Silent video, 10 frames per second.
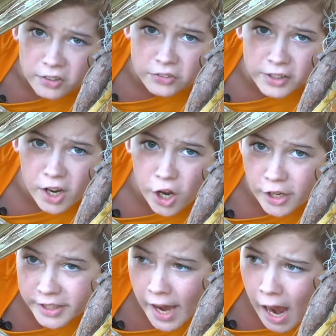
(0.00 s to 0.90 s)
I see a
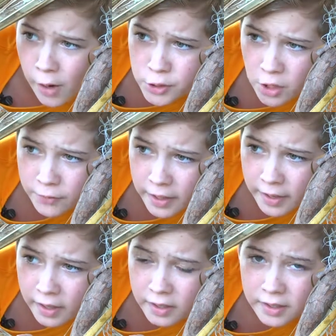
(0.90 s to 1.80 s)
herd of cows over
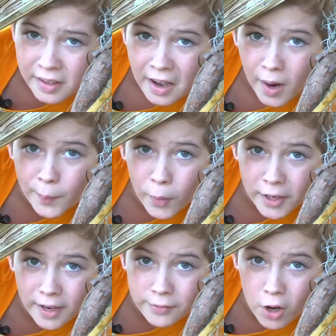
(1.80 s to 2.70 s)
there. I
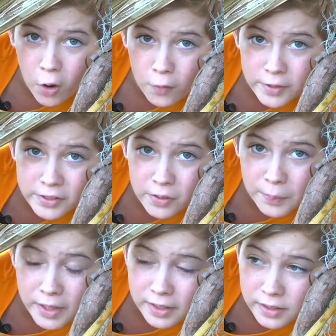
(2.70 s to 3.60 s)
might have to harvest the
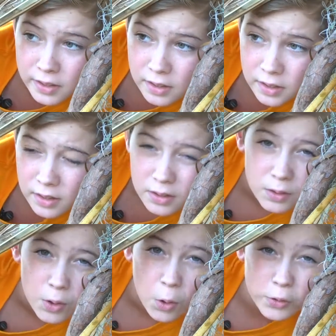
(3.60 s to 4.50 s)
meat
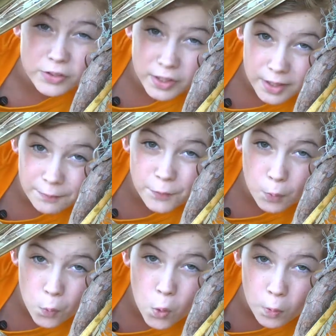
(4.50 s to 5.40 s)
or skin them for
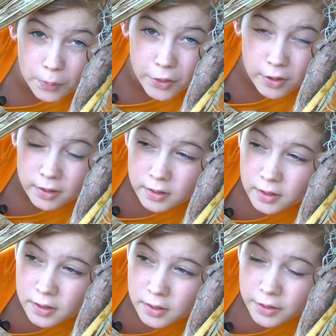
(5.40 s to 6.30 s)
warmth.
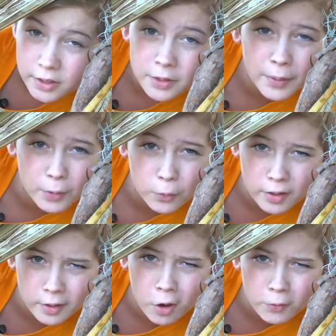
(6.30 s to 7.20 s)
You may want
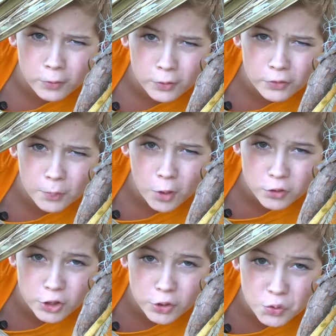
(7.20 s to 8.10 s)
to cover small
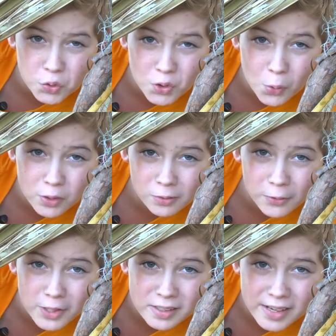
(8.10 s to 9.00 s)
children's eyes
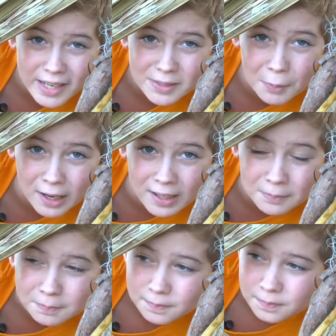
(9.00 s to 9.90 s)
for this next part.
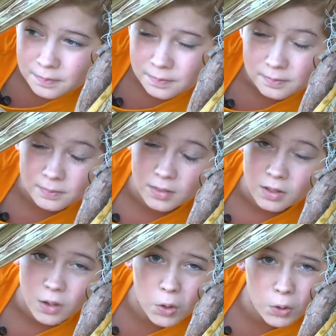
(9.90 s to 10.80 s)

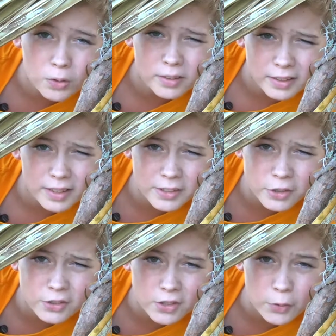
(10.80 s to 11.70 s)
Or oh, let's
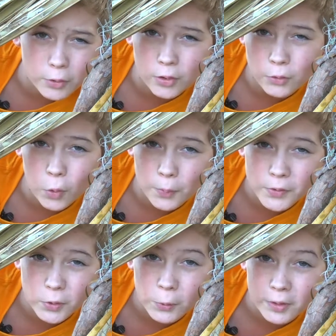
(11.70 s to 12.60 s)
just go to the top
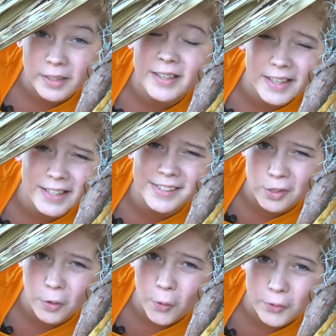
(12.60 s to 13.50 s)
story. It's a
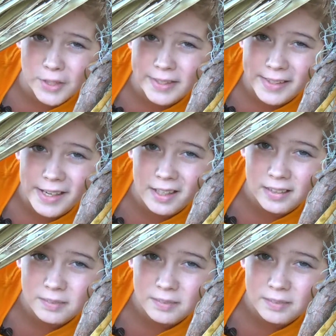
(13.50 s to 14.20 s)
lot easier.